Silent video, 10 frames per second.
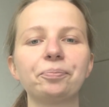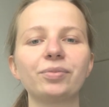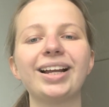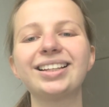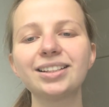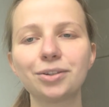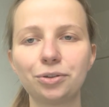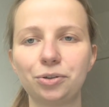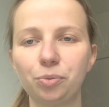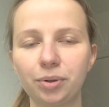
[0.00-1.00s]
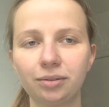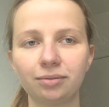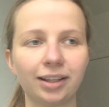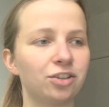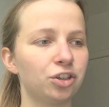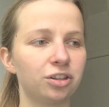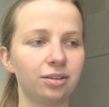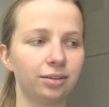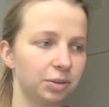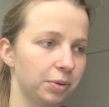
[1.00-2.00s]
like that's so stupid. Like just
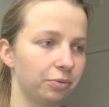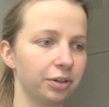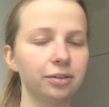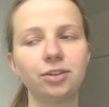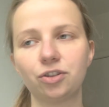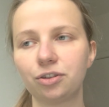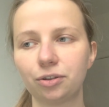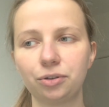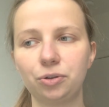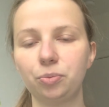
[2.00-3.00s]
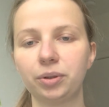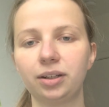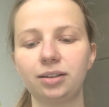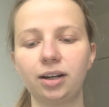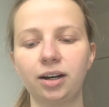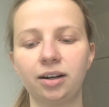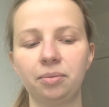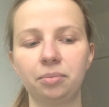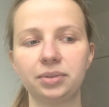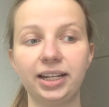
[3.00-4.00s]
let's be real, it's just so stupid
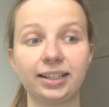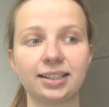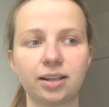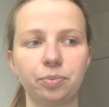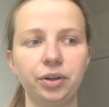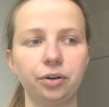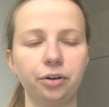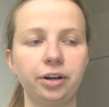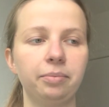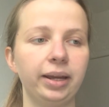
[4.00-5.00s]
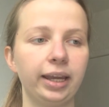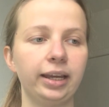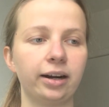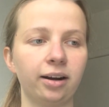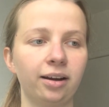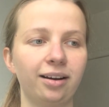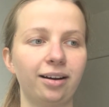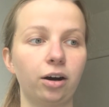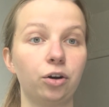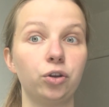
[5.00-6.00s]
taking something good and making it
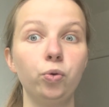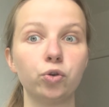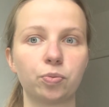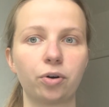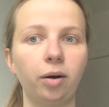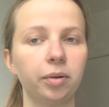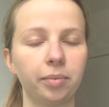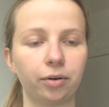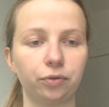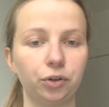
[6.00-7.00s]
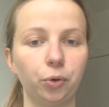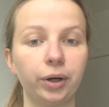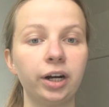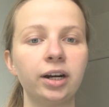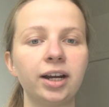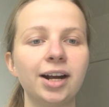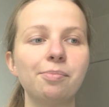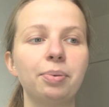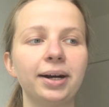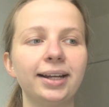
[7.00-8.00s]
a huge problem out of nowhere.
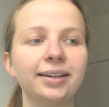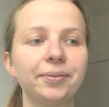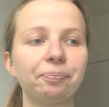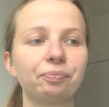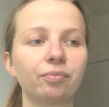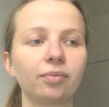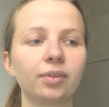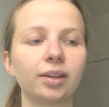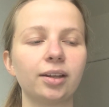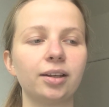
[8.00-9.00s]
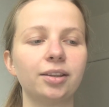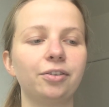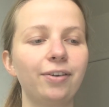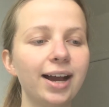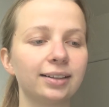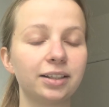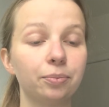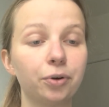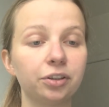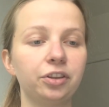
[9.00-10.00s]
But the
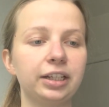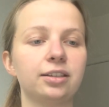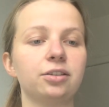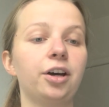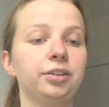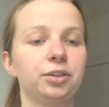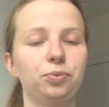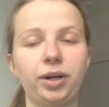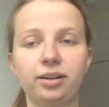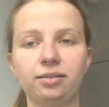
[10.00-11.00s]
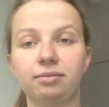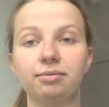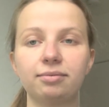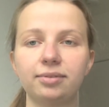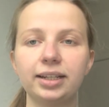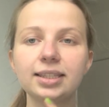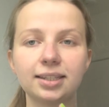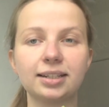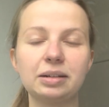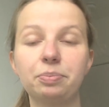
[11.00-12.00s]
important thing is not this one
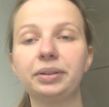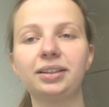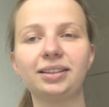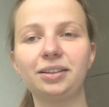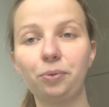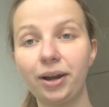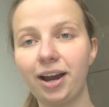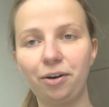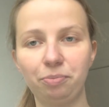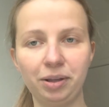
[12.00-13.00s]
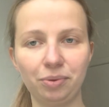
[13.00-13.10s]
incident, but the way how it made